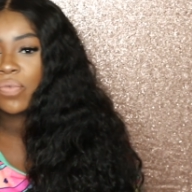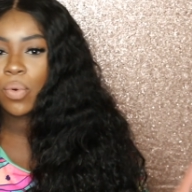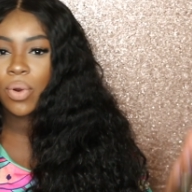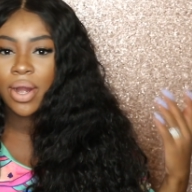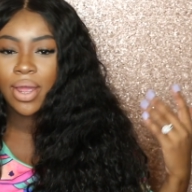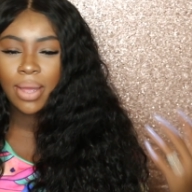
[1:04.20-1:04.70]

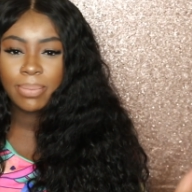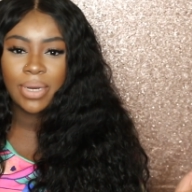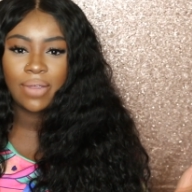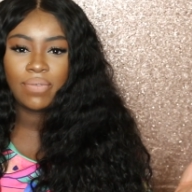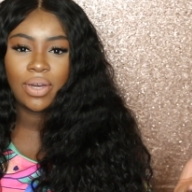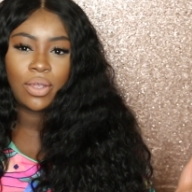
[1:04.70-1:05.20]
for
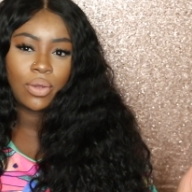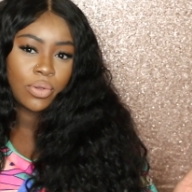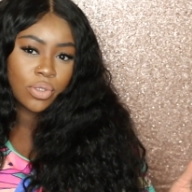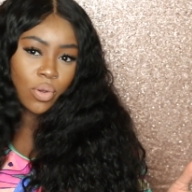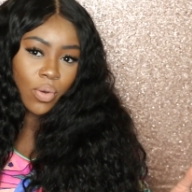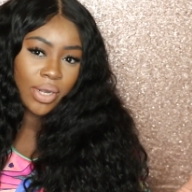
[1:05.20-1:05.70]
update
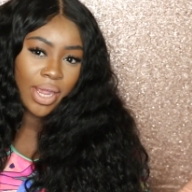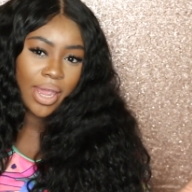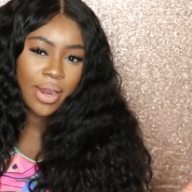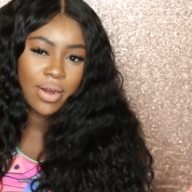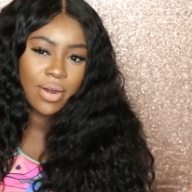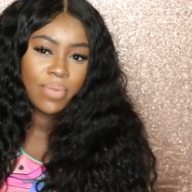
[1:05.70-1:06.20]
videos on
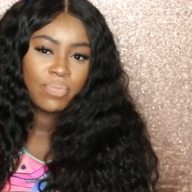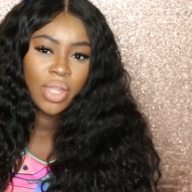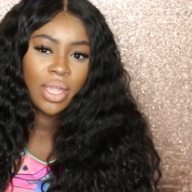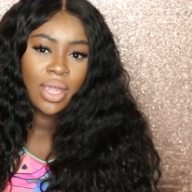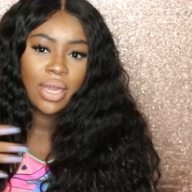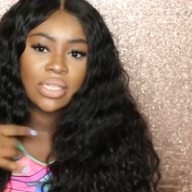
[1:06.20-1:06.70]
hair,
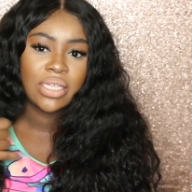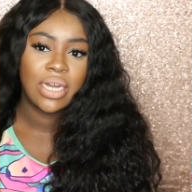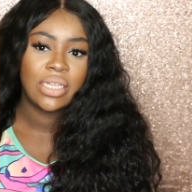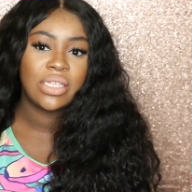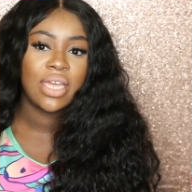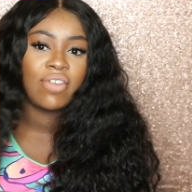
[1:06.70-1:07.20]
and it's
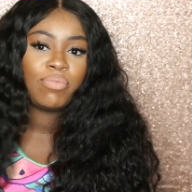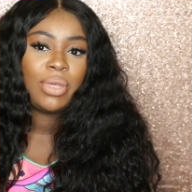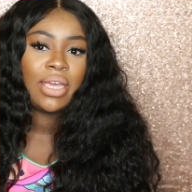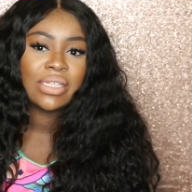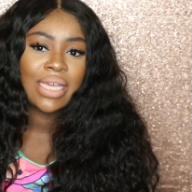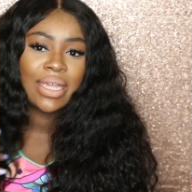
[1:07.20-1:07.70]
kind of tough
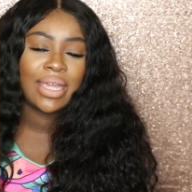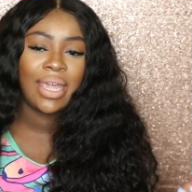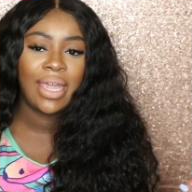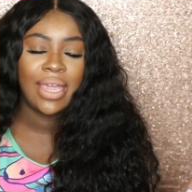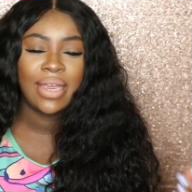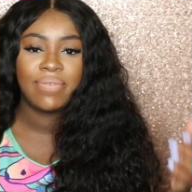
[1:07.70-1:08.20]
because I
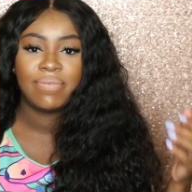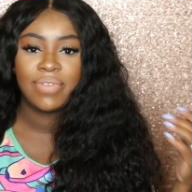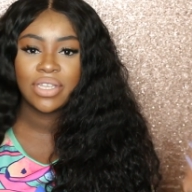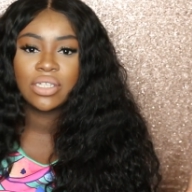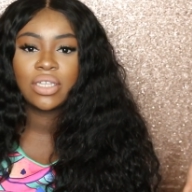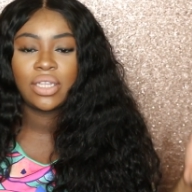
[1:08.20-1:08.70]
can't
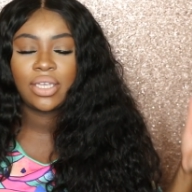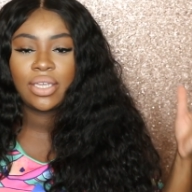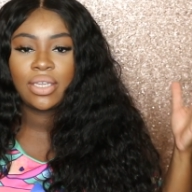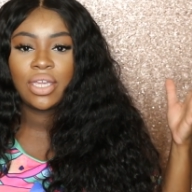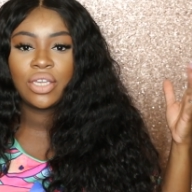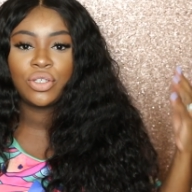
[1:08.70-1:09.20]

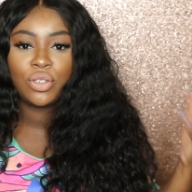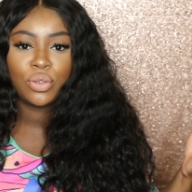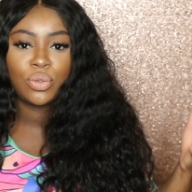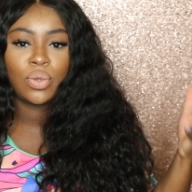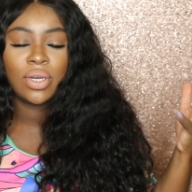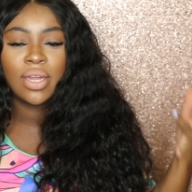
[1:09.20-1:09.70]
physically do
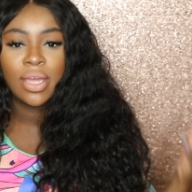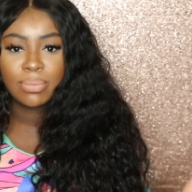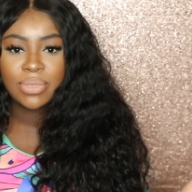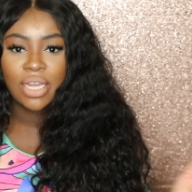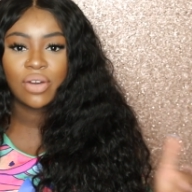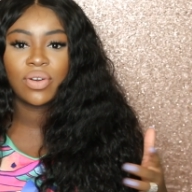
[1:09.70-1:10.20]
an
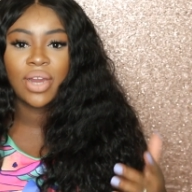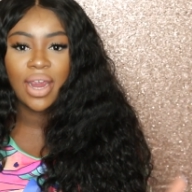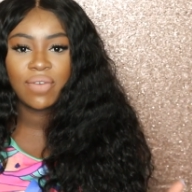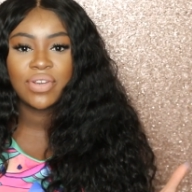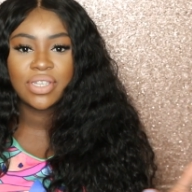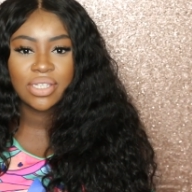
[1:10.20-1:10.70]
update on
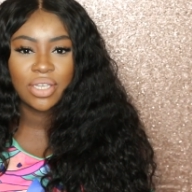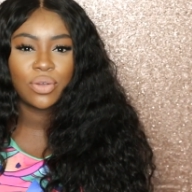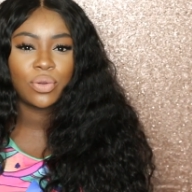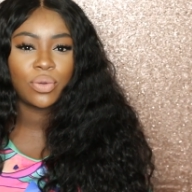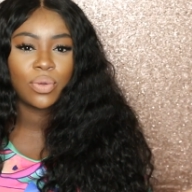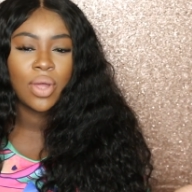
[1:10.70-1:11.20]
every
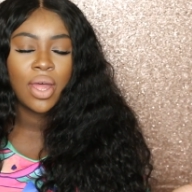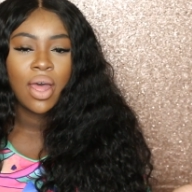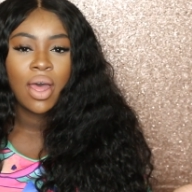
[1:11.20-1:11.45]
single